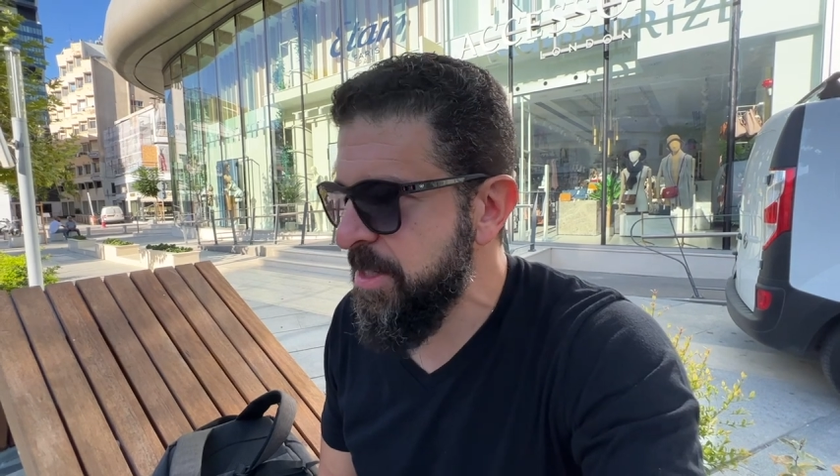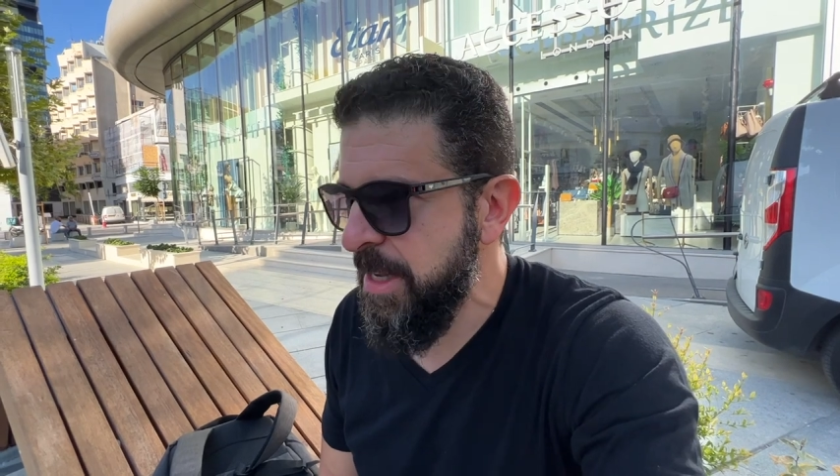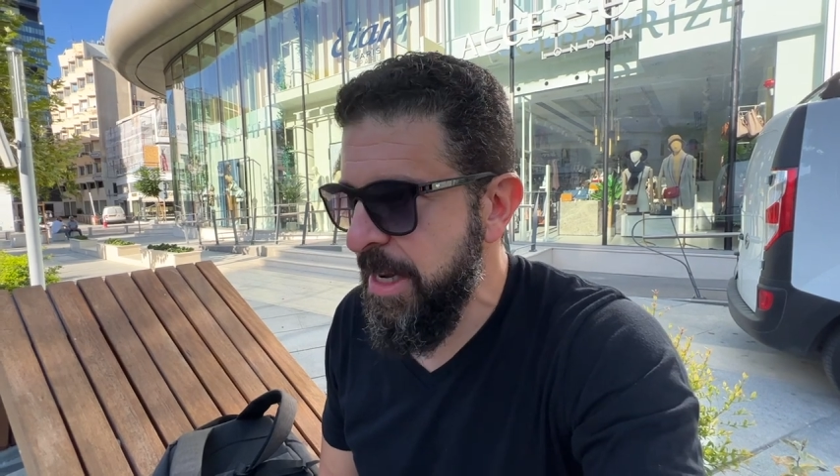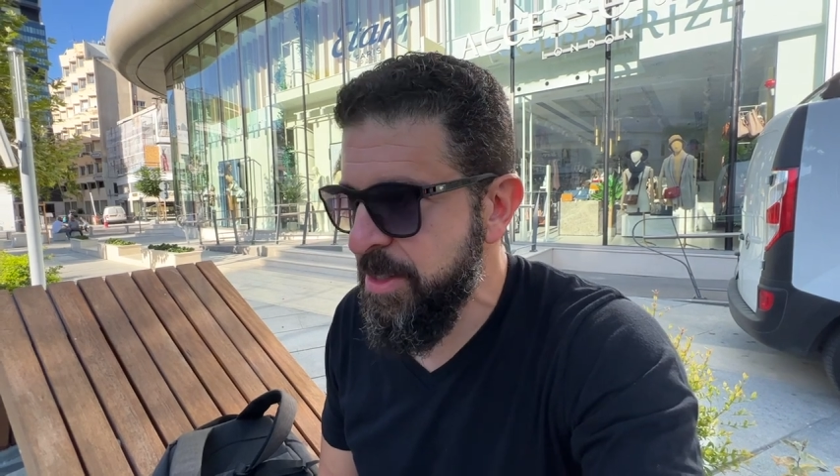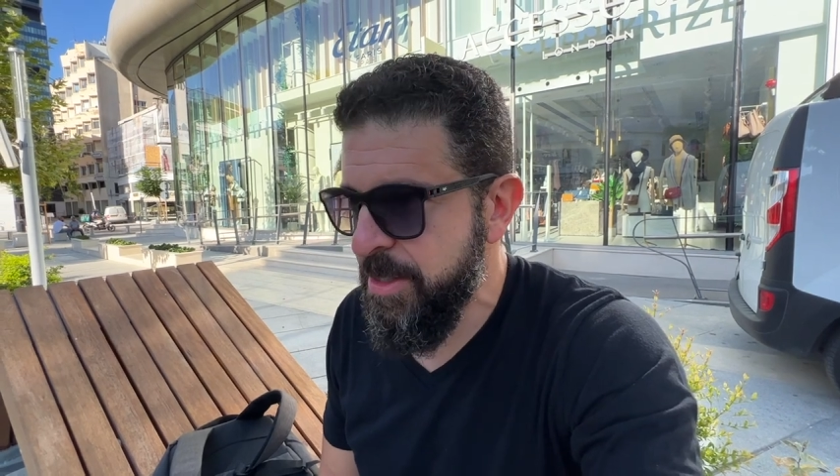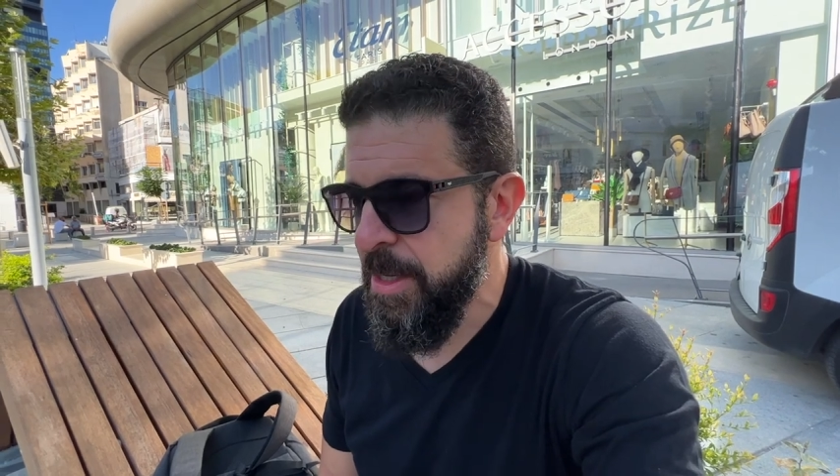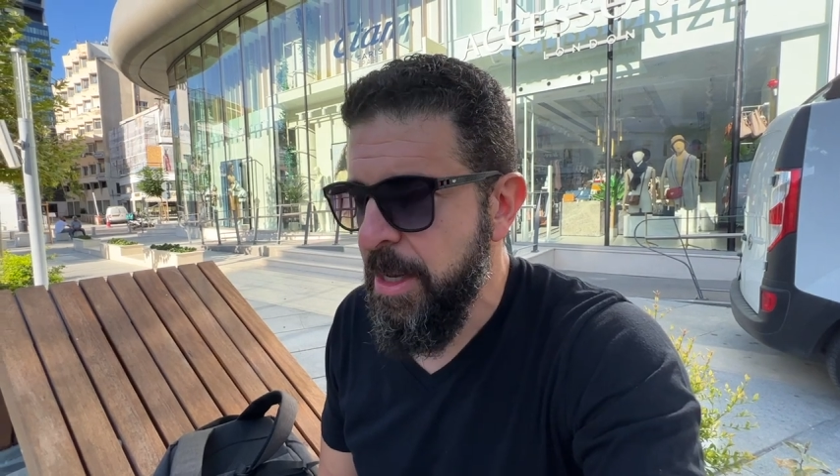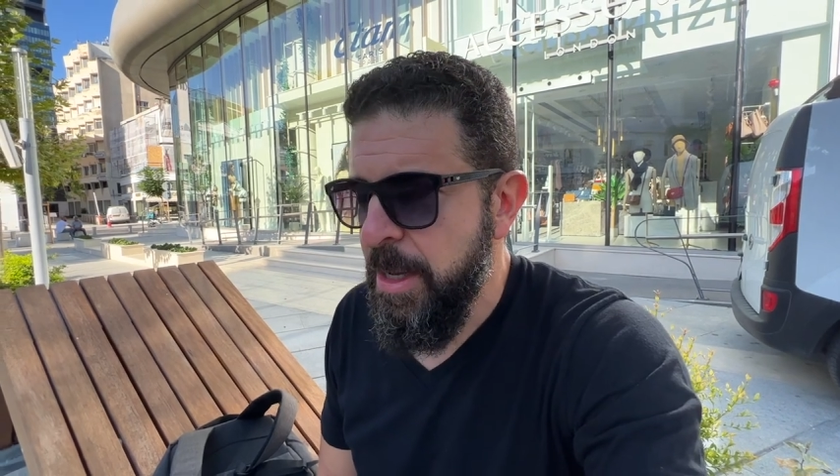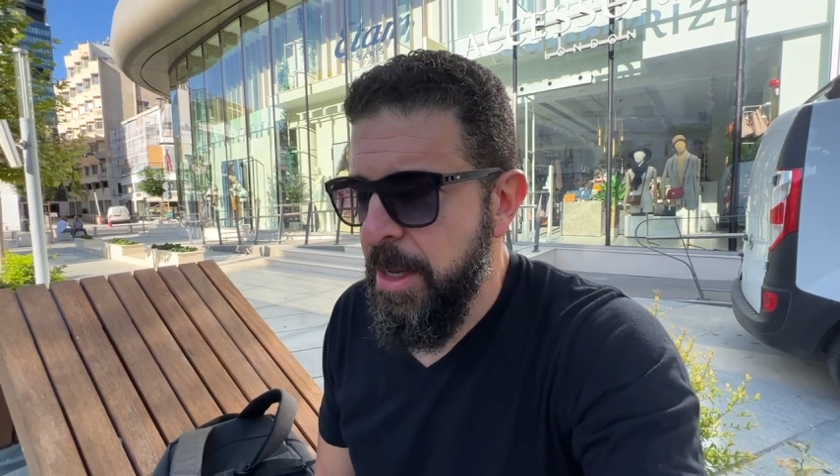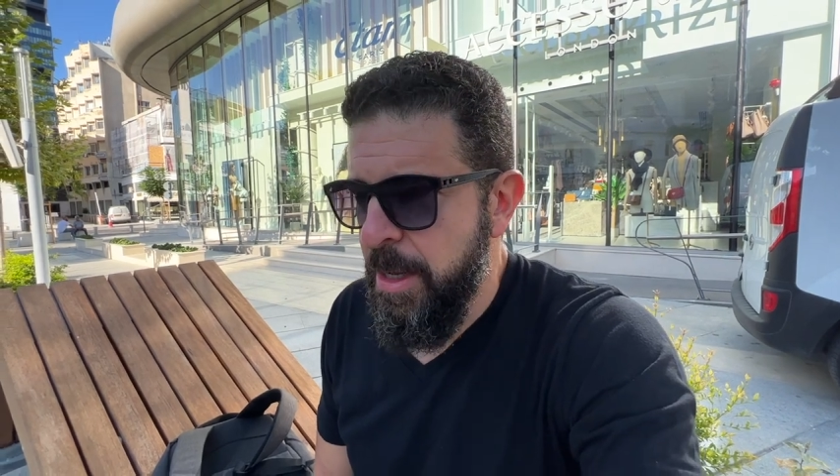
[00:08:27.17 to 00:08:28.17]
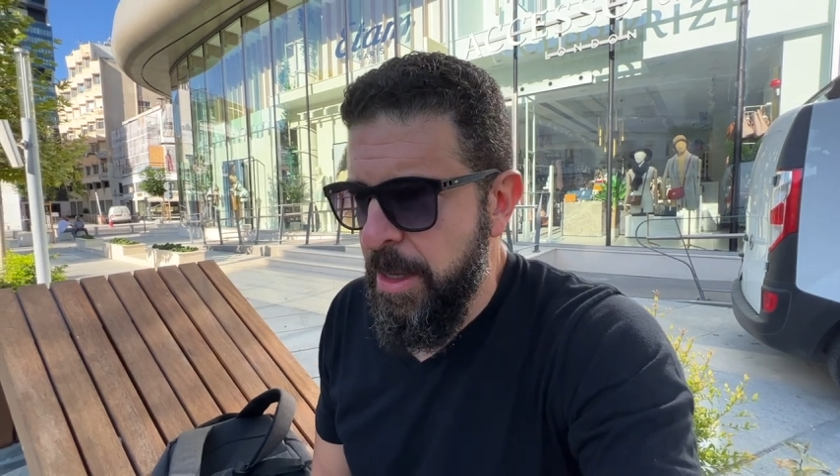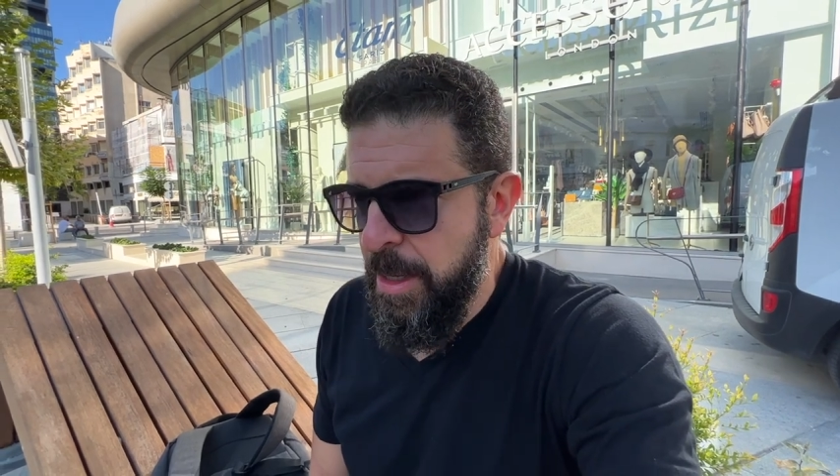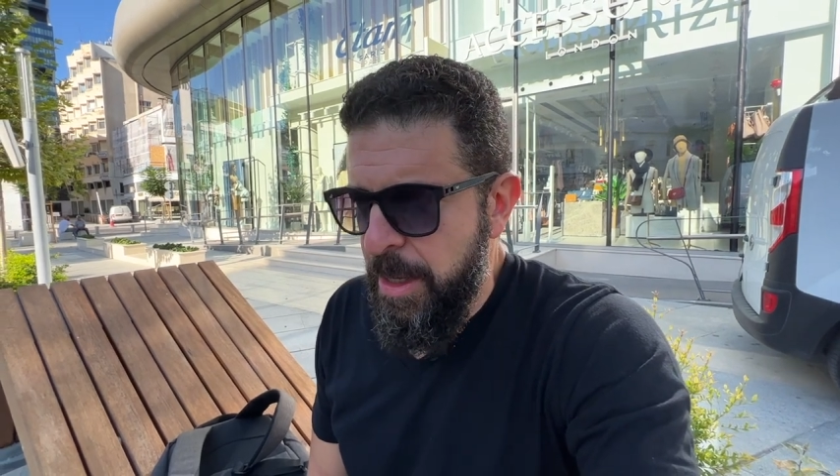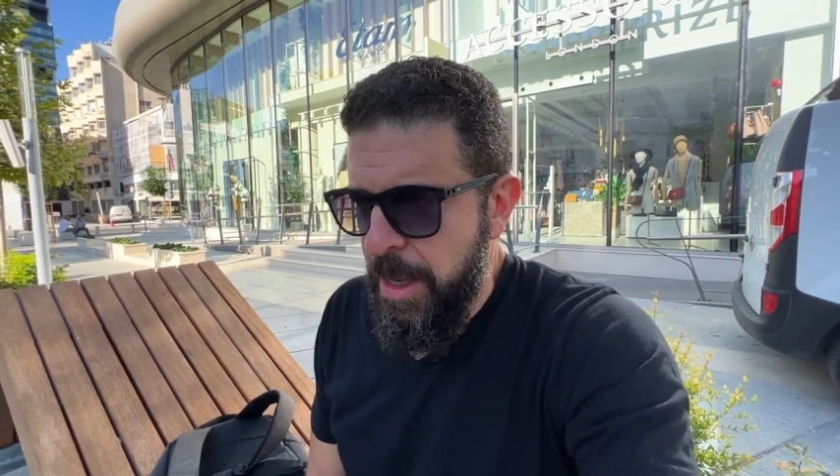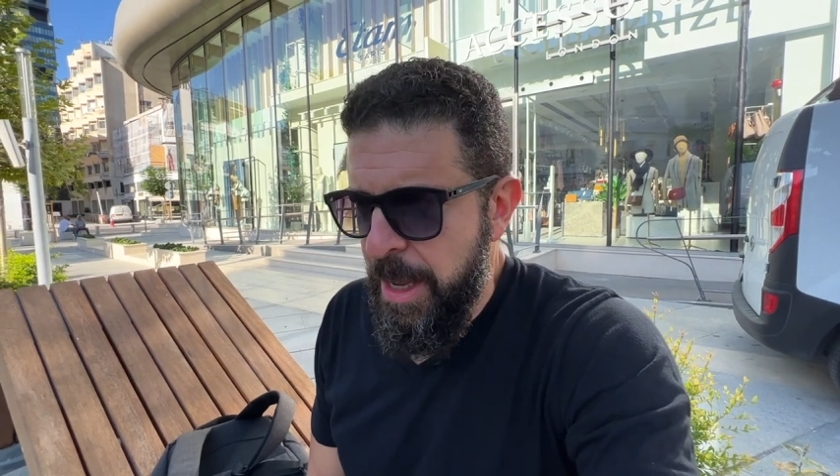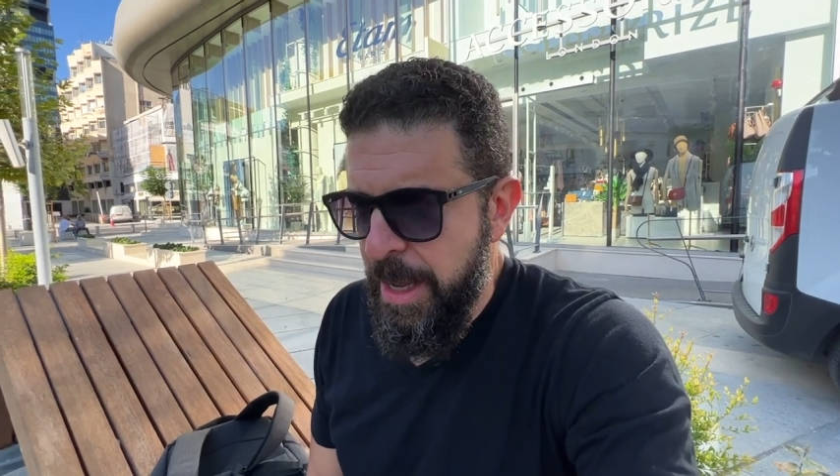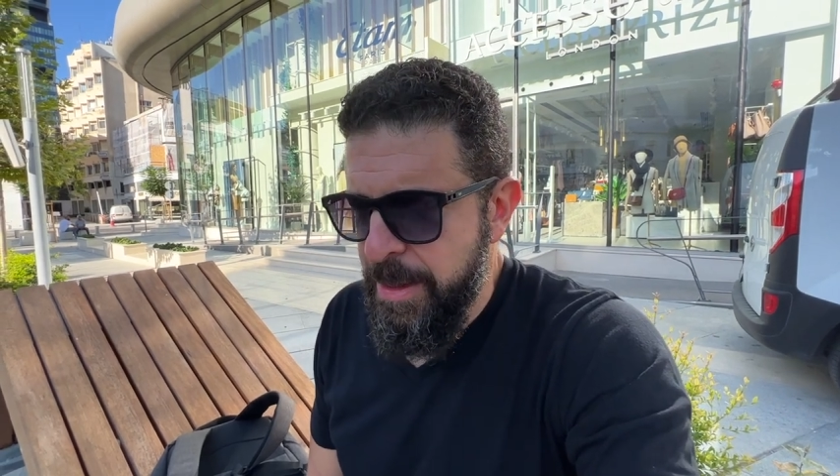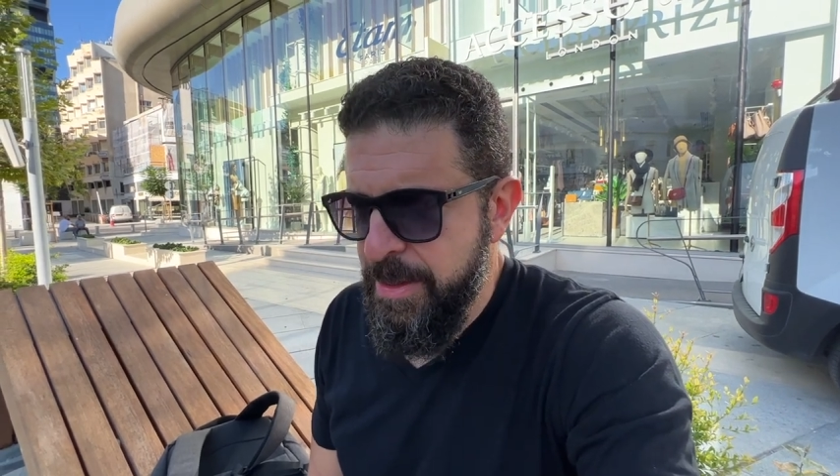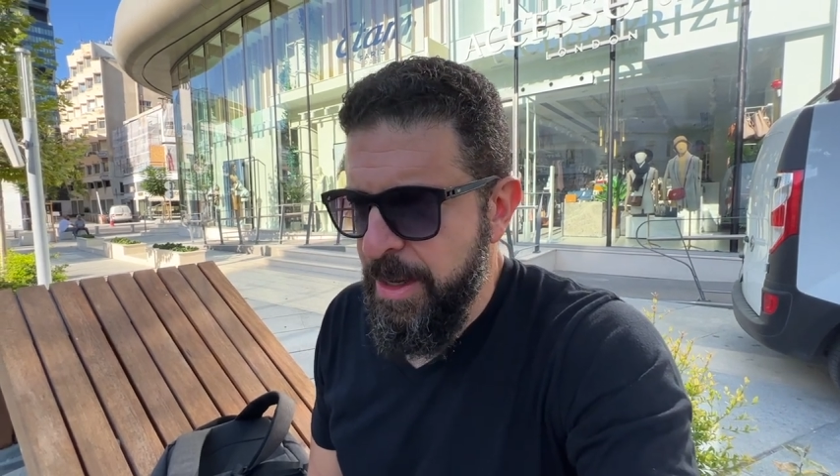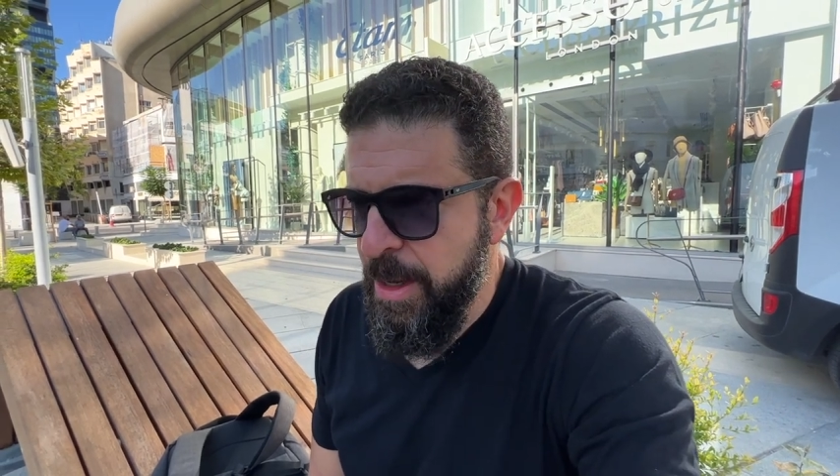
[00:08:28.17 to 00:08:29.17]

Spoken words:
States and